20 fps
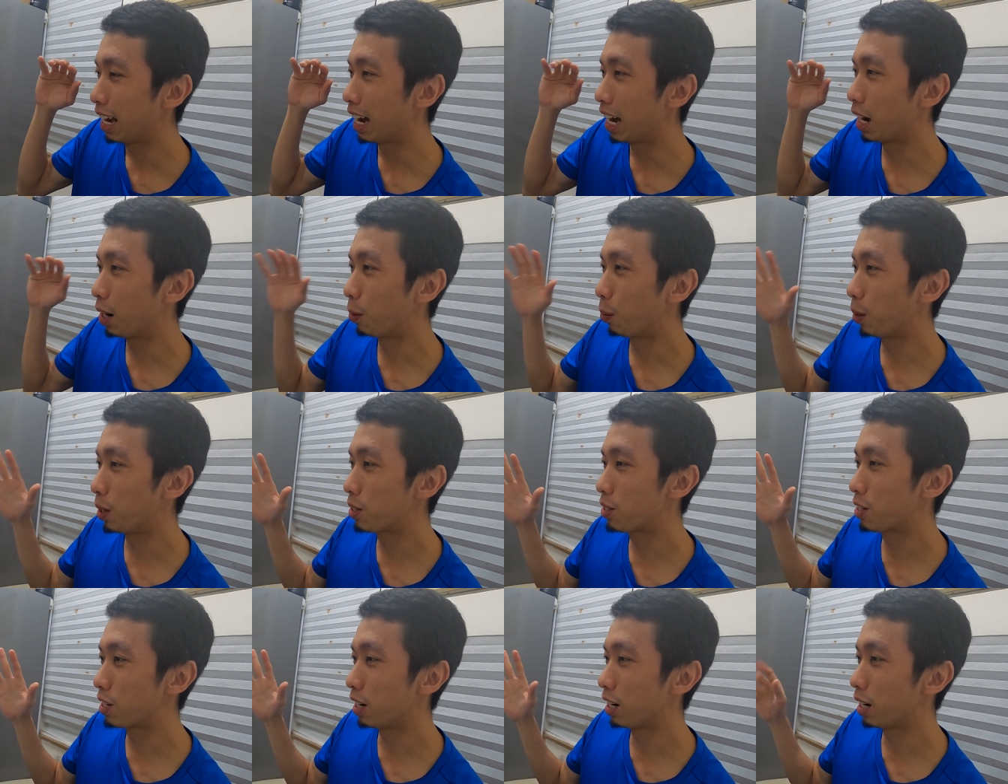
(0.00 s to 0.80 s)
I
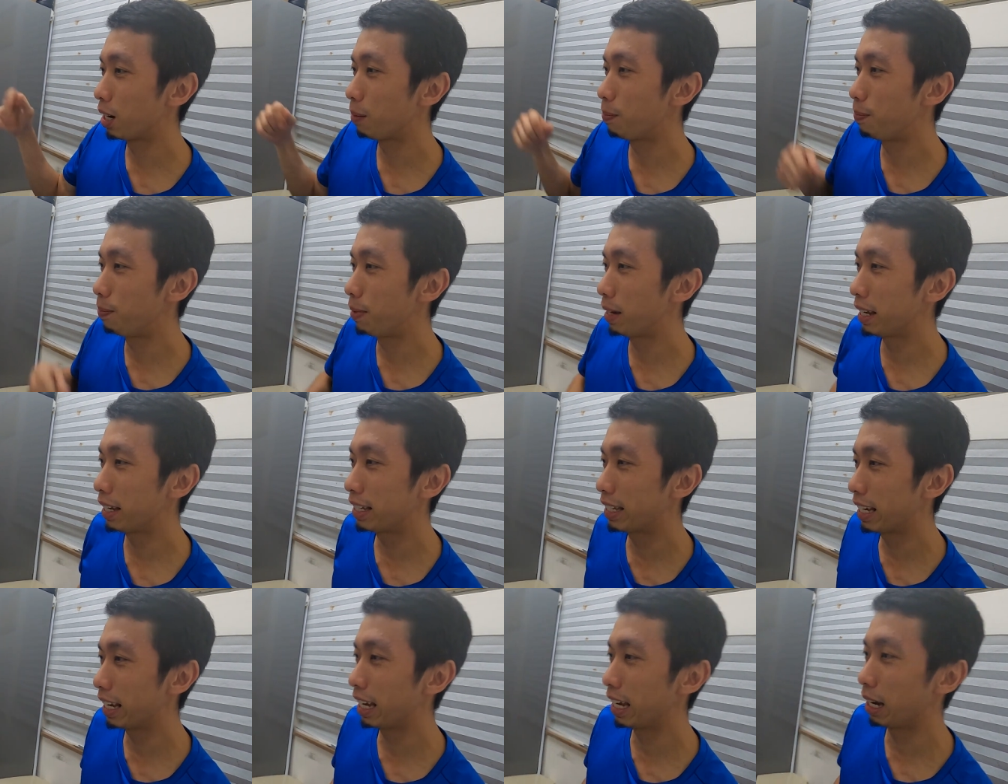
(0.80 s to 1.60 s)
was uh,
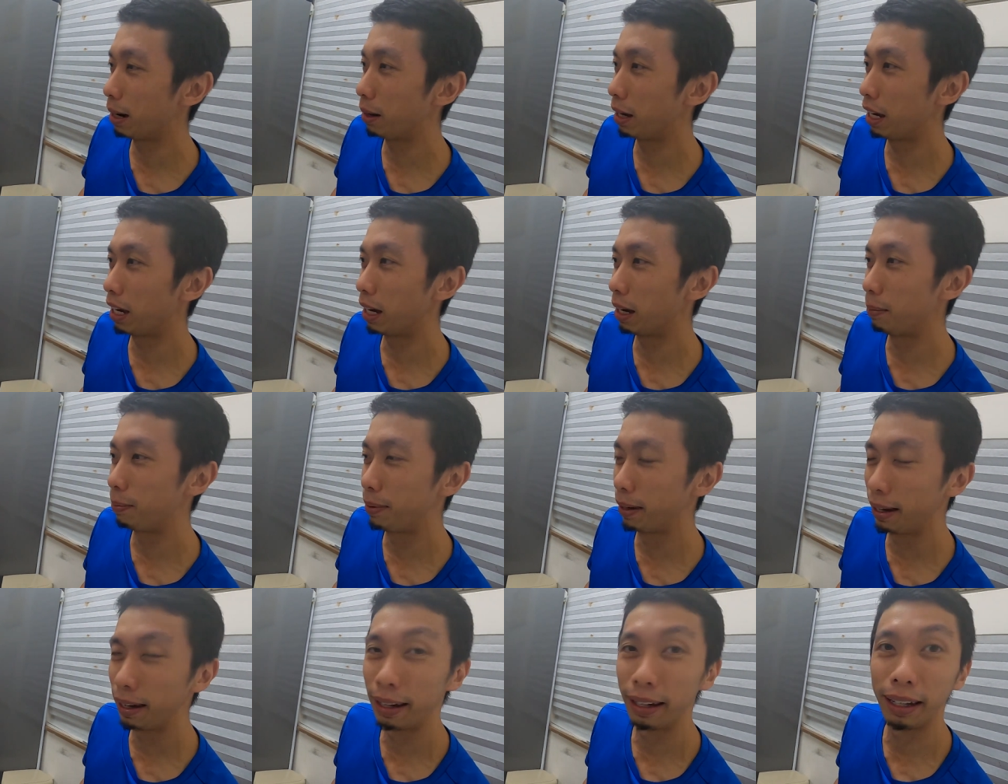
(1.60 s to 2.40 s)
busy a, a
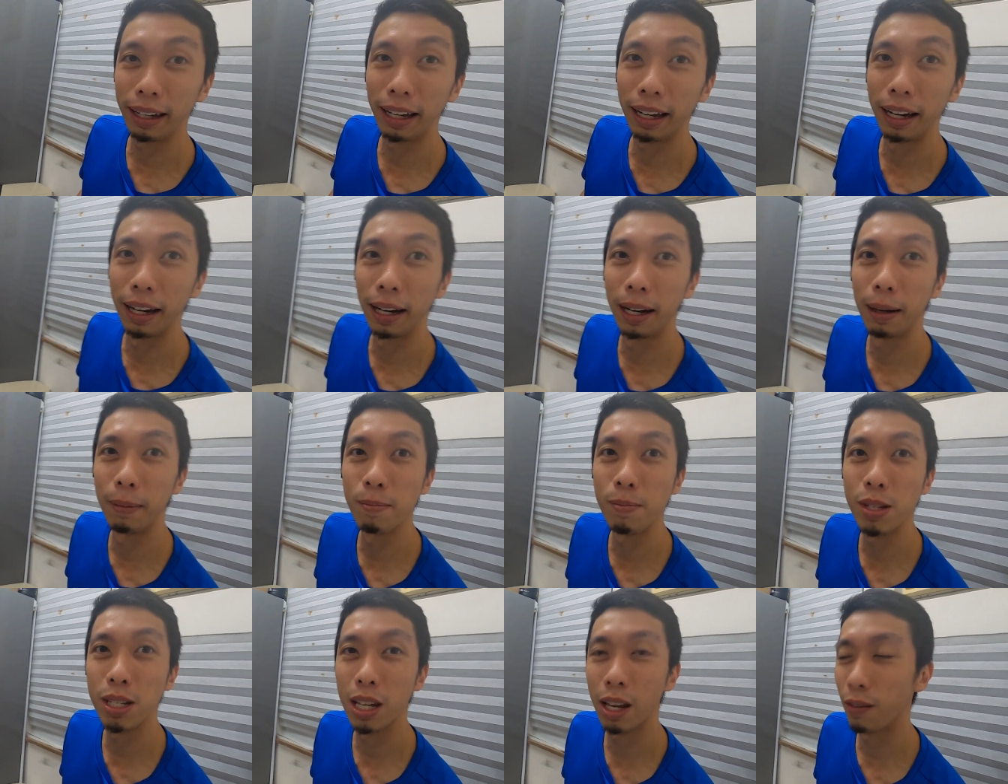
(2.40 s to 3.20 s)
bit
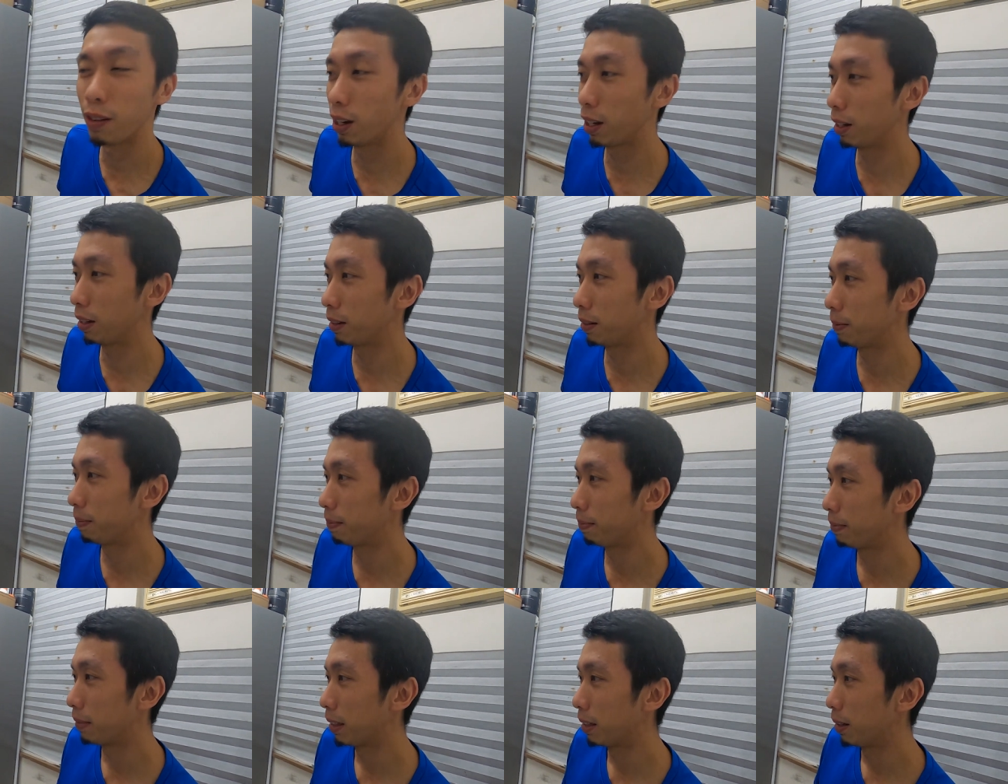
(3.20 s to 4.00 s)
um, saving
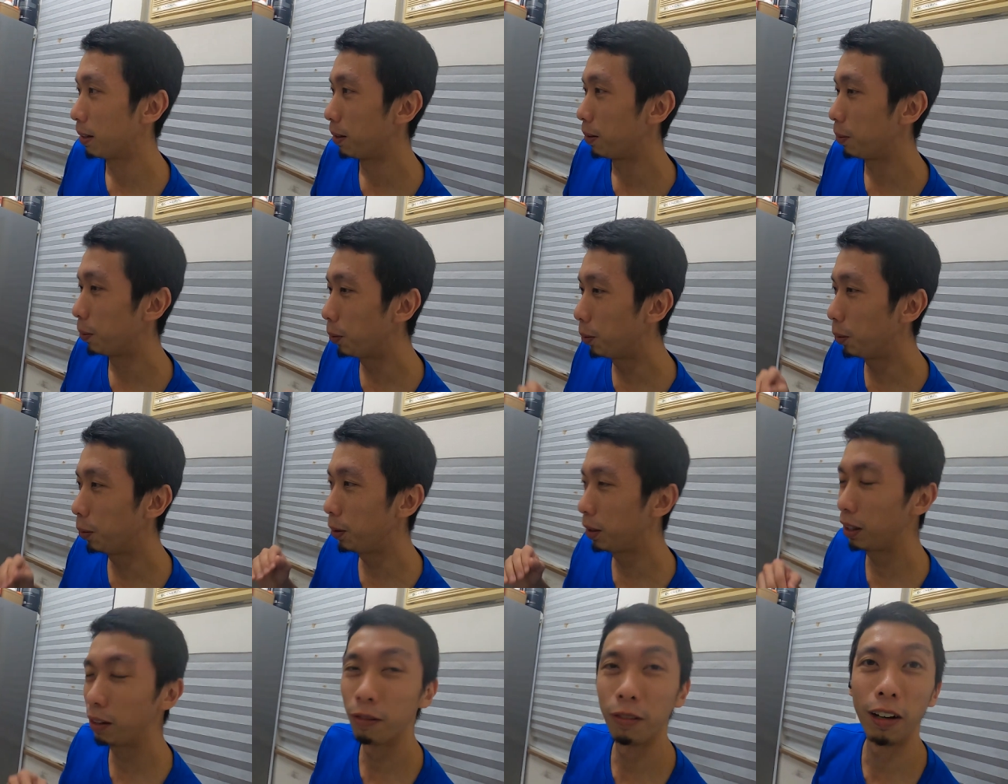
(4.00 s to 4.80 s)

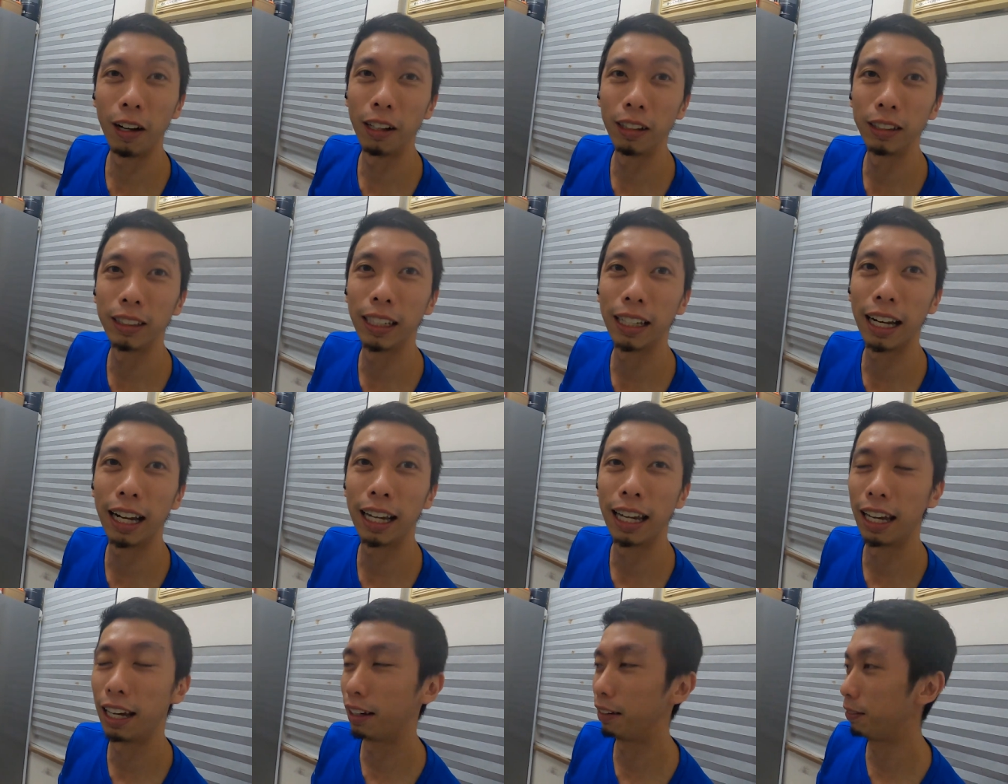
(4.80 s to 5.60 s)
all the files that I
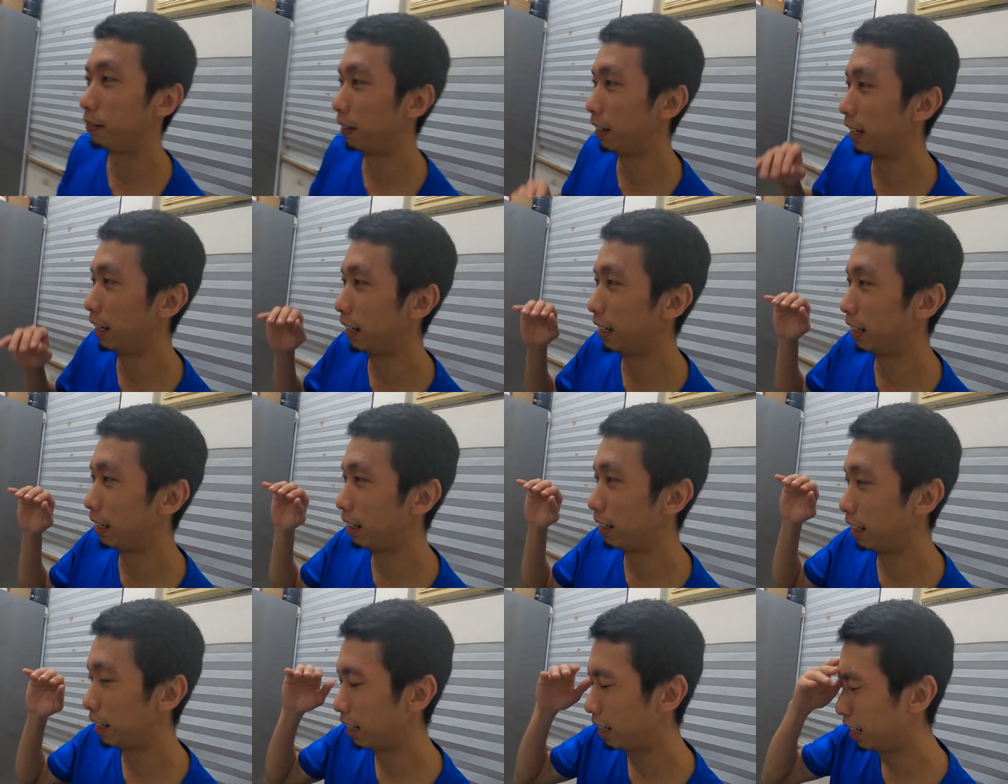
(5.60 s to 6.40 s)
have and
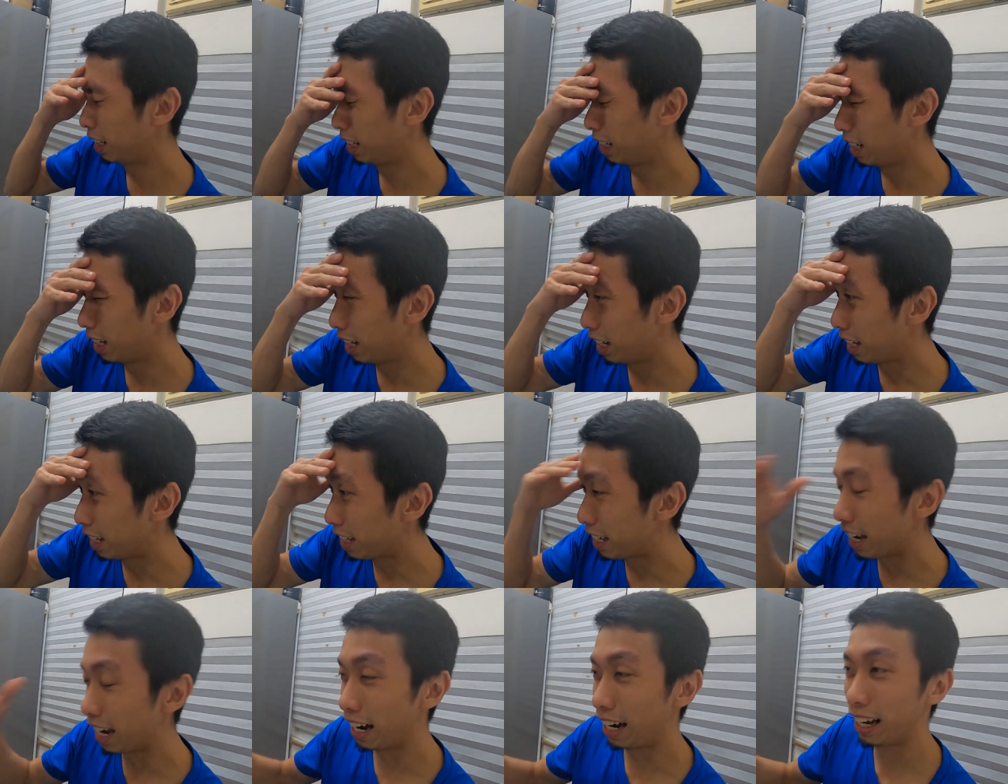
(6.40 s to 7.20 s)

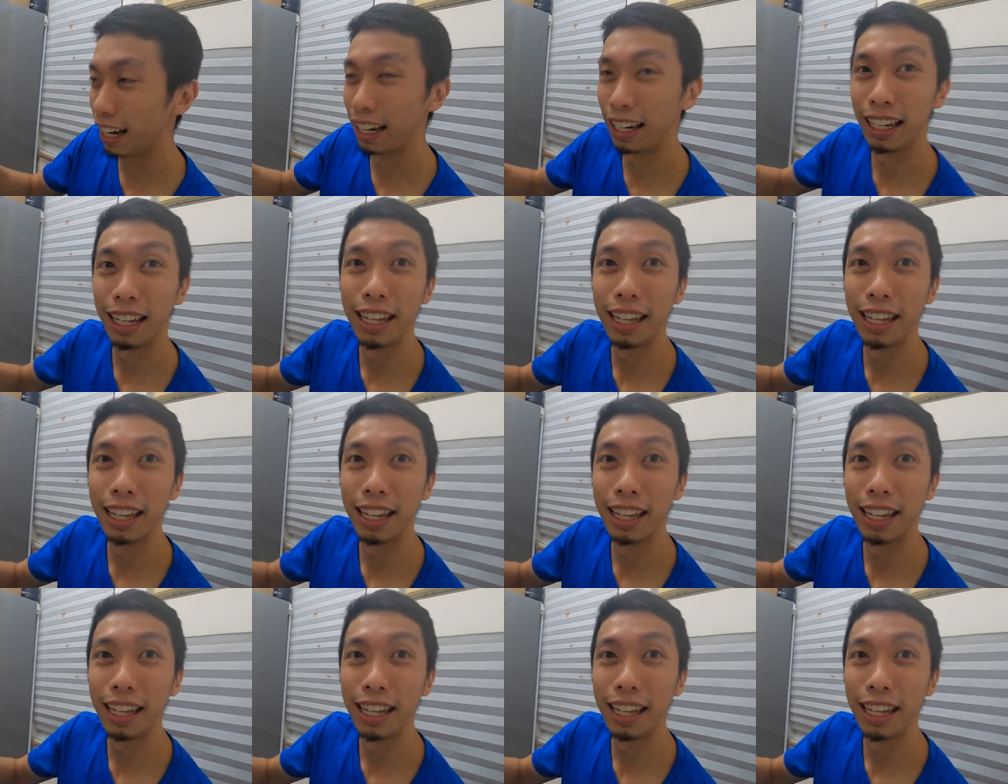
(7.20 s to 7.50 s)
yeah,